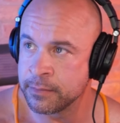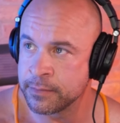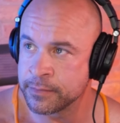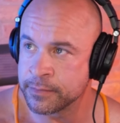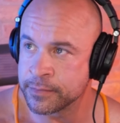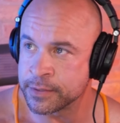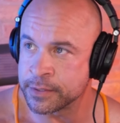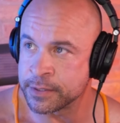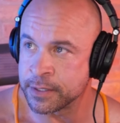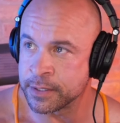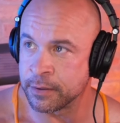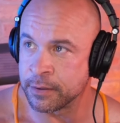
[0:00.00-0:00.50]

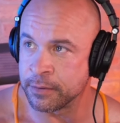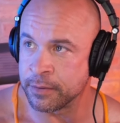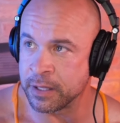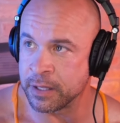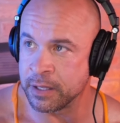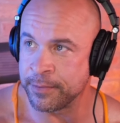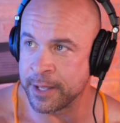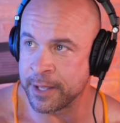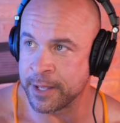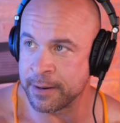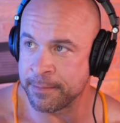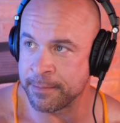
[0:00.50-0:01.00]
So keep
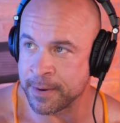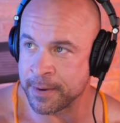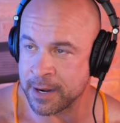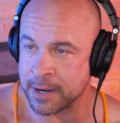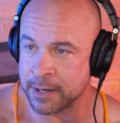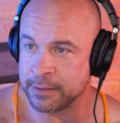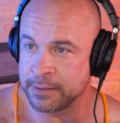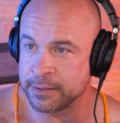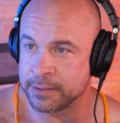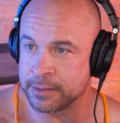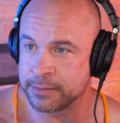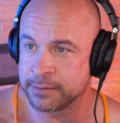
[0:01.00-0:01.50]
that in
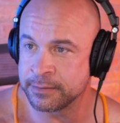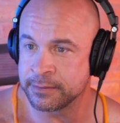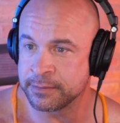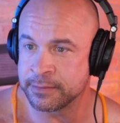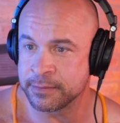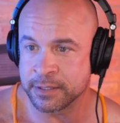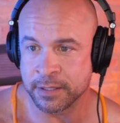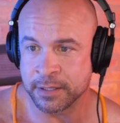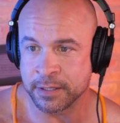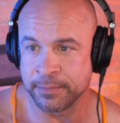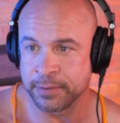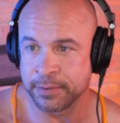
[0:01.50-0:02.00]
mind. It's a
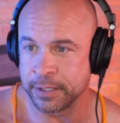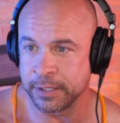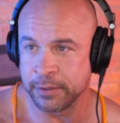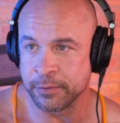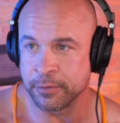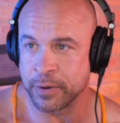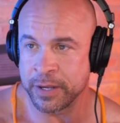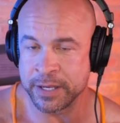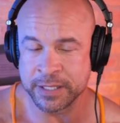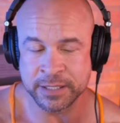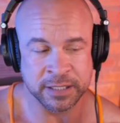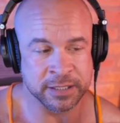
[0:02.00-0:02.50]
complete
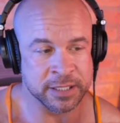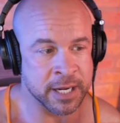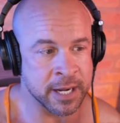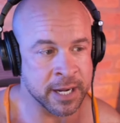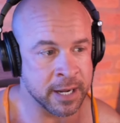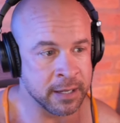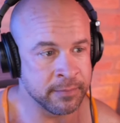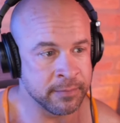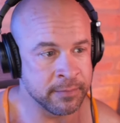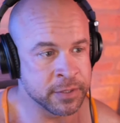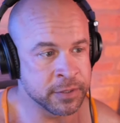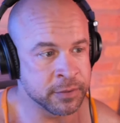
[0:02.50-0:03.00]
waste of
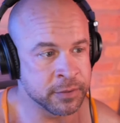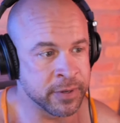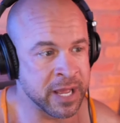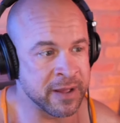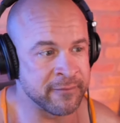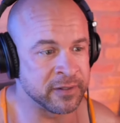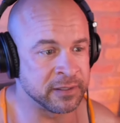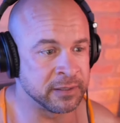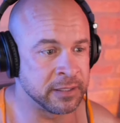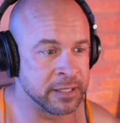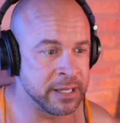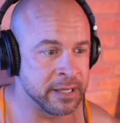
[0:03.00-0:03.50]
time to have a
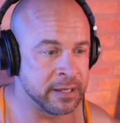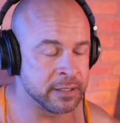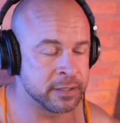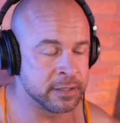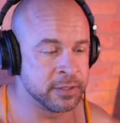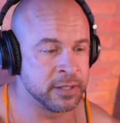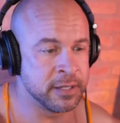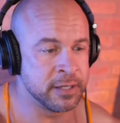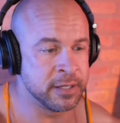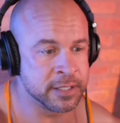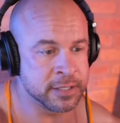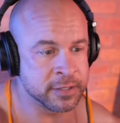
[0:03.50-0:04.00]
link to the
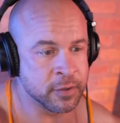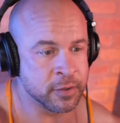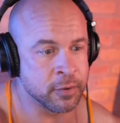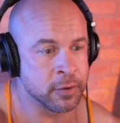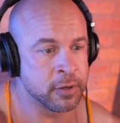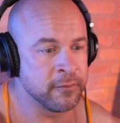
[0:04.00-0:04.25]
Discord.